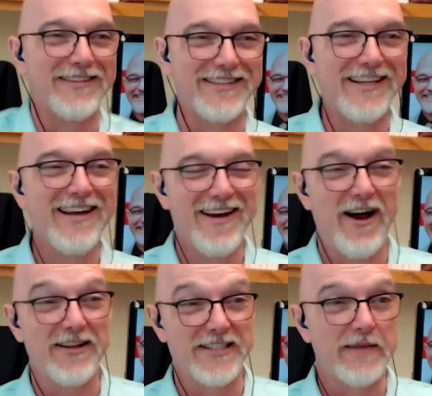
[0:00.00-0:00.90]
on
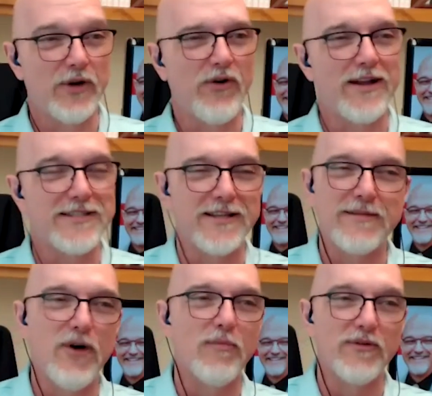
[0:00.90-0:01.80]
Democrats
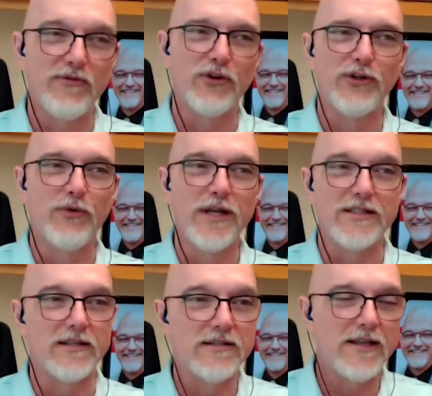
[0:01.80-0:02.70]
at the moment for good
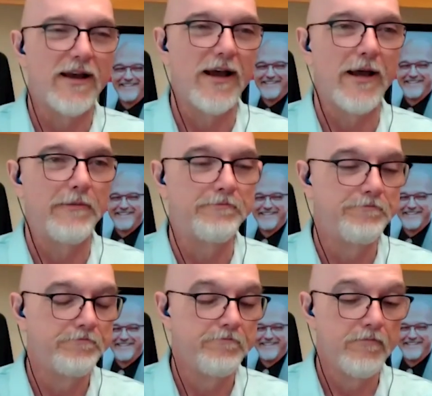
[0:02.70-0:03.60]
reasons,
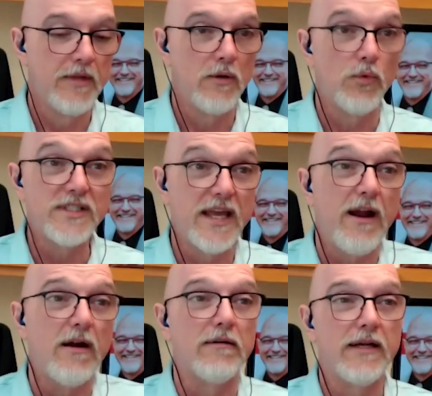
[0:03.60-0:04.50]
was
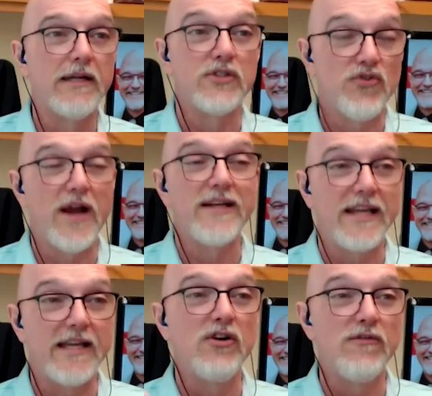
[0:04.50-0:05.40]
there. And he was trying
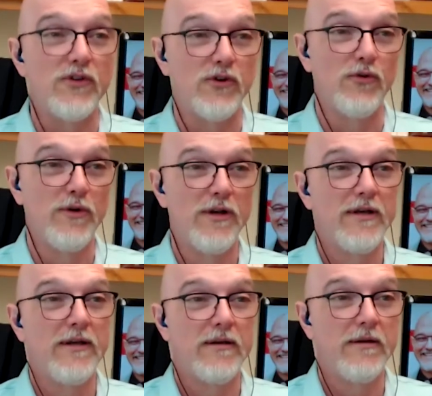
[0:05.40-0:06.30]
to interview,
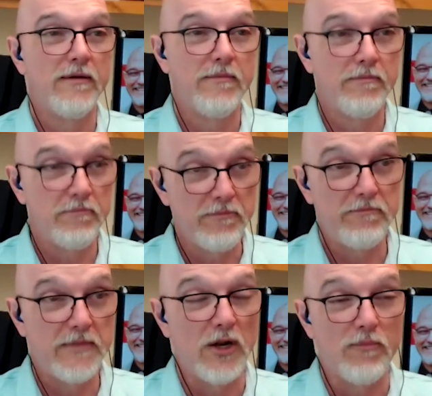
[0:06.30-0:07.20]

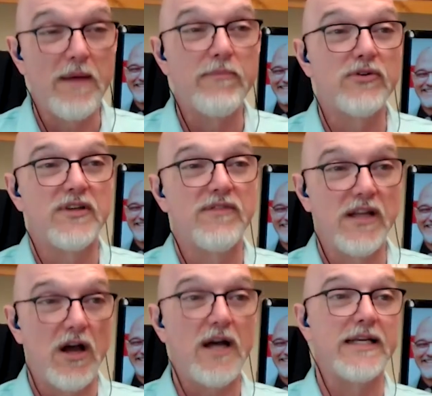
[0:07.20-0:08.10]
you know, members of
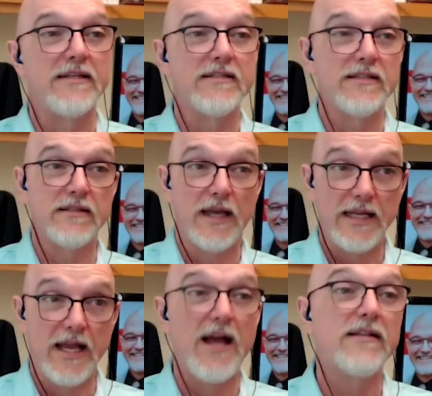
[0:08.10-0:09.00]
the audience,
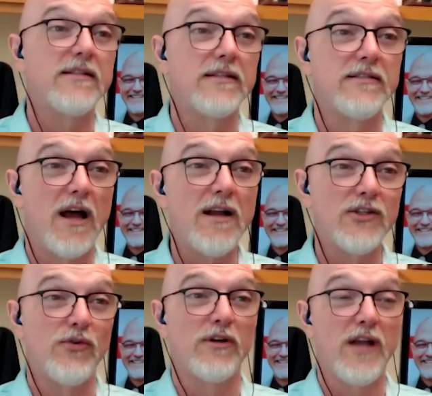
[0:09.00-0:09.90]
and he got to
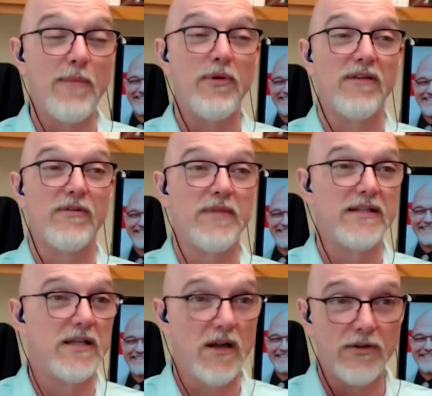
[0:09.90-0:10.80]
talk to a couple of them.
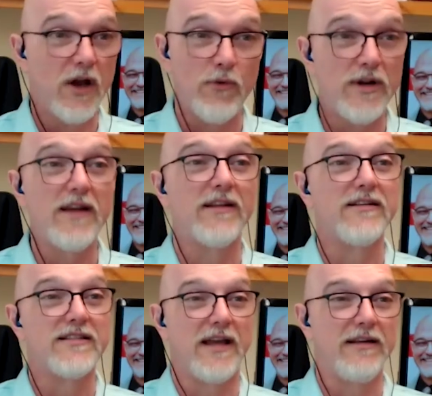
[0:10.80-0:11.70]
They said, oh no, we're not
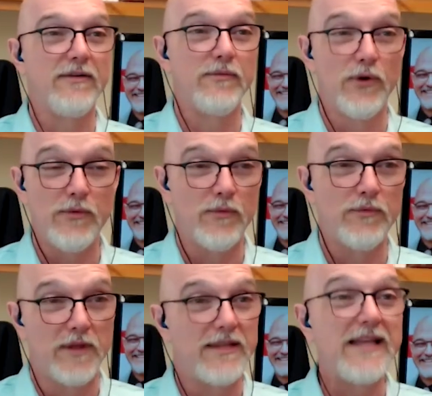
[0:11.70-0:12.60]
undecided.
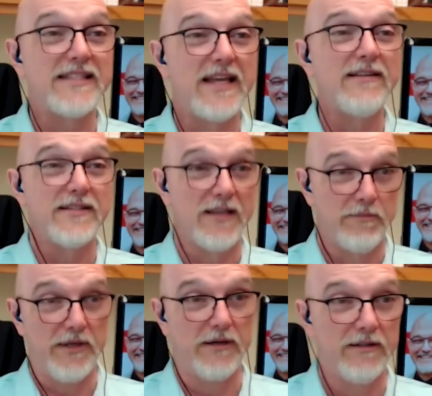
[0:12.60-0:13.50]
They sent us
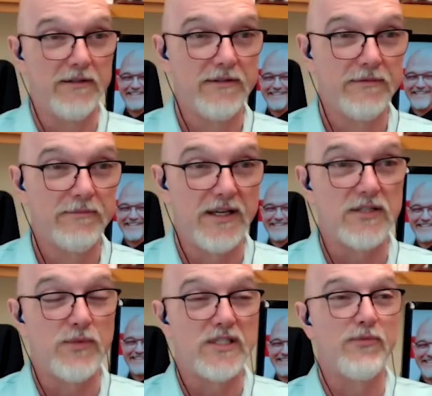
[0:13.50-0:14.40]
up here
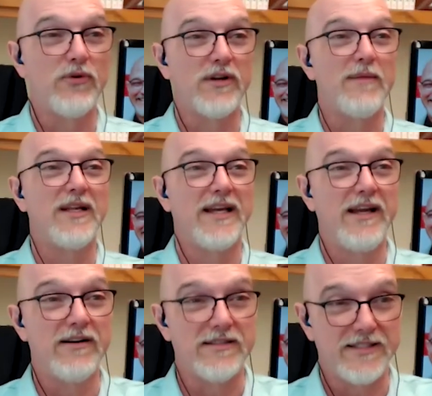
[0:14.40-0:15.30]
because we support Kamala
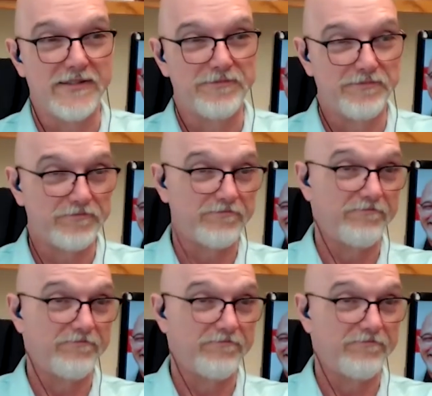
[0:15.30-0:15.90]
Harris.